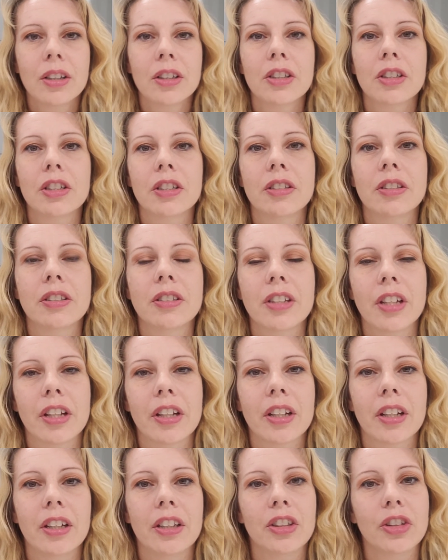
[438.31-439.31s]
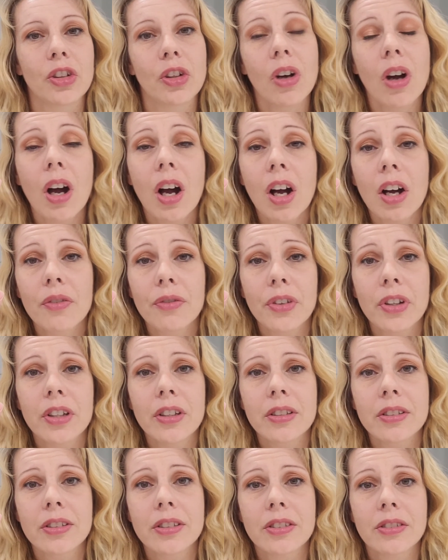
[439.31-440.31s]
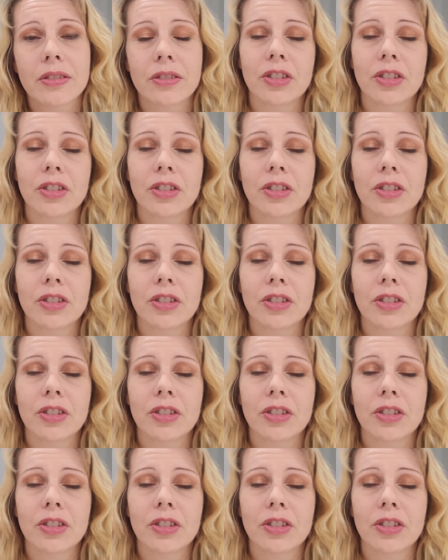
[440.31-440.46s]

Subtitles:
to stick in your office,